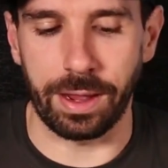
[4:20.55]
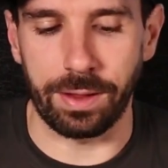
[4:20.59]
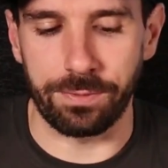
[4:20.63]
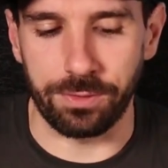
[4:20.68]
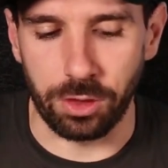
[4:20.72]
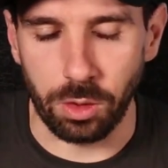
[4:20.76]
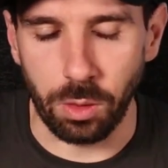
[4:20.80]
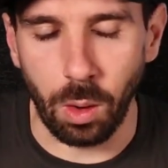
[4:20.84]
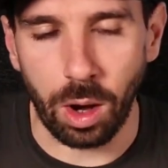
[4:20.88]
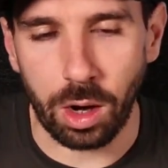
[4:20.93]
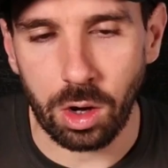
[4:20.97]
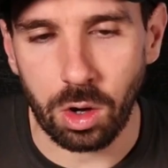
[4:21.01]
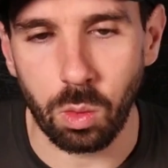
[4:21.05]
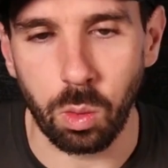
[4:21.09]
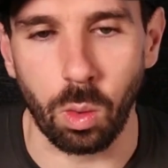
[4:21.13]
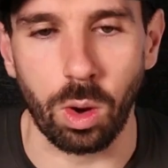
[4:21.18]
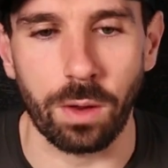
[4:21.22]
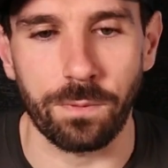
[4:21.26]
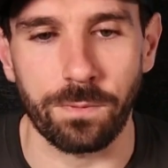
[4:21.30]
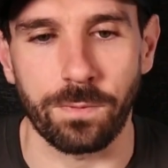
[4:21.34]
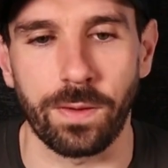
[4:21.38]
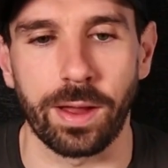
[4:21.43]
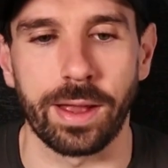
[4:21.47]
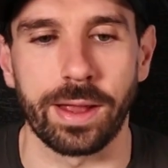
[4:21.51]
If you are
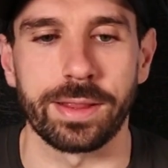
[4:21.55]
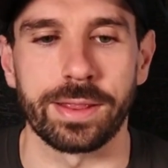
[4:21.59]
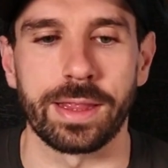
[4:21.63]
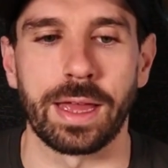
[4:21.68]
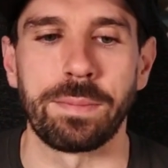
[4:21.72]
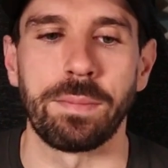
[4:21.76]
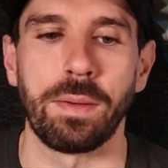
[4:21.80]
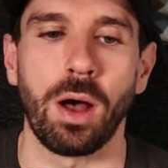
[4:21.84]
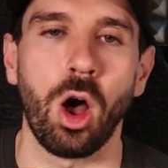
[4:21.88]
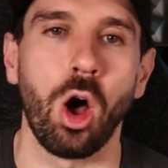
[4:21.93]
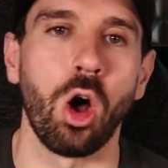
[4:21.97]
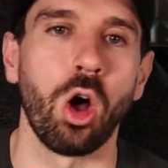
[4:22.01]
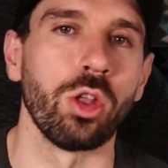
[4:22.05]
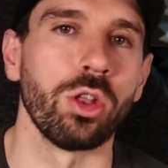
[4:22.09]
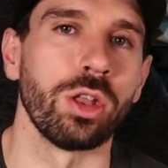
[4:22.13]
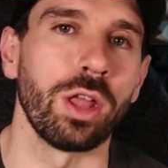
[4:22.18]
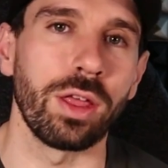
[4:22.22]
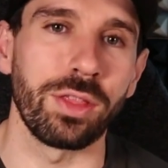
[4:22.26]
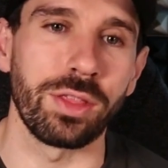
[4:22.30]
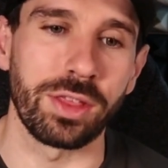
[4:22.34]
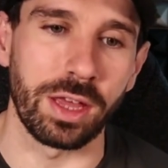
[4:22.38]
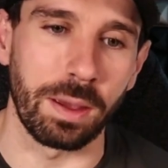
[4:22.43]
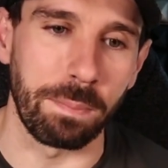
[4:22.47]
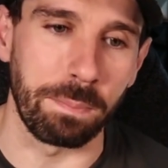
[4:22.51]
qualifying them on
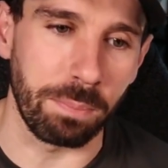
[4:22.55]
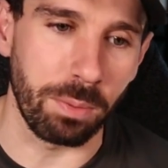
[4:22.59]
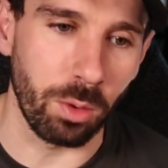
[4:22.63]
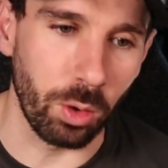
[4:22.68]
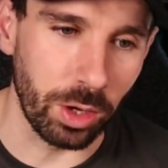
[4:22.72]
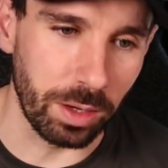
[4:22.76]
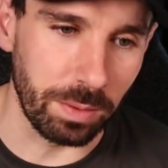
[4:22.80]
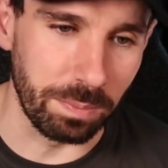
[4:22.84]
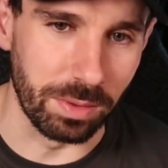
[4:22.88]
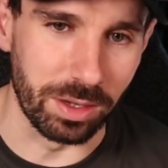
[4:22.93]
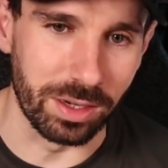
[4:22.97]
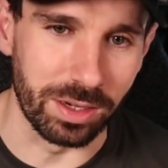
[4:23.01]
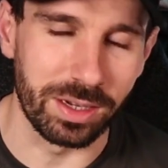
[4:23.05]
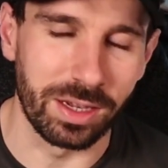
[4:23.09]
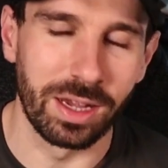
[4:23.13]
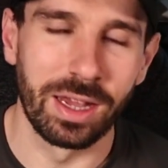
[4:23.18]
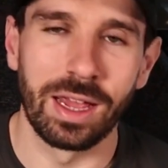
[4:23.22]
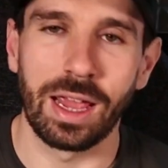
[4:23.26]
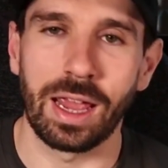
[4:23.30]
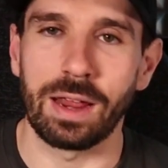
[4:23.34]
the appointment,